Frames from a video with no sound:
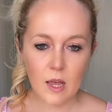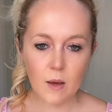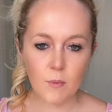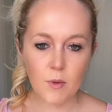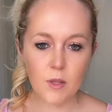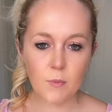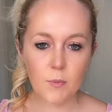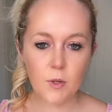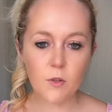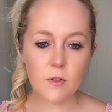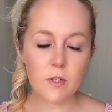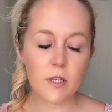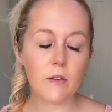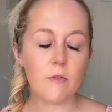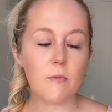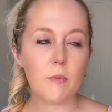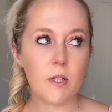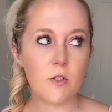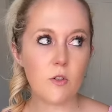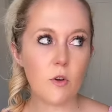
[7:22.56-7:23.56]
I mean, the beauty
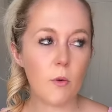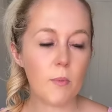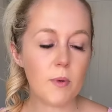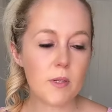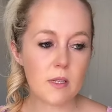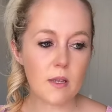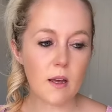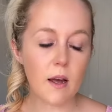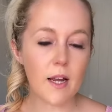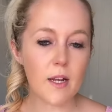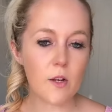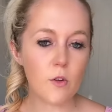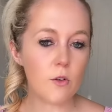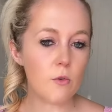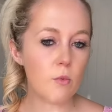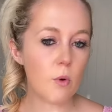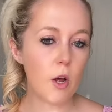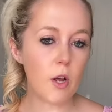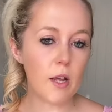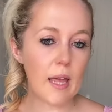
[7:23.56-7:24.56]
of my job is that I
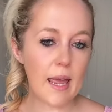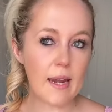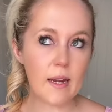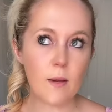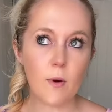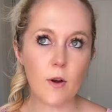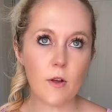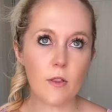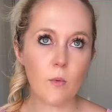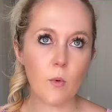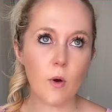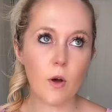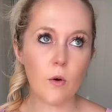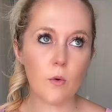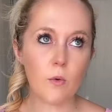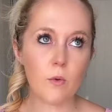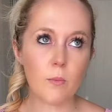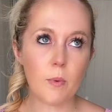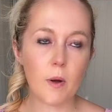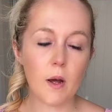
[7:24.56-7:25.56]
could work anywhere in the
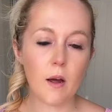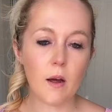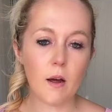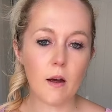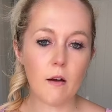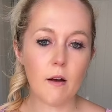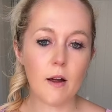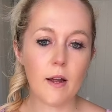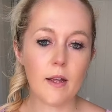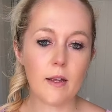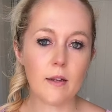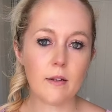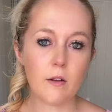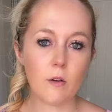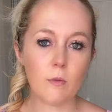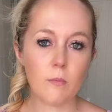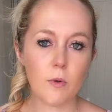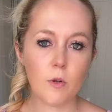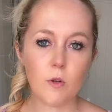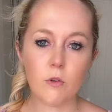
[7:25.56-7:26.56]
world, but I
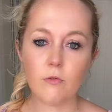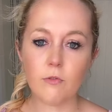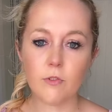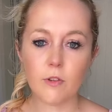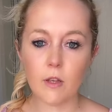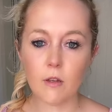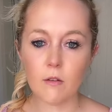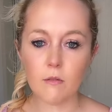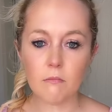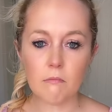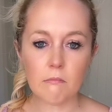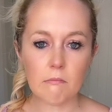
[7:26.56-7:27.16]
don't move, so.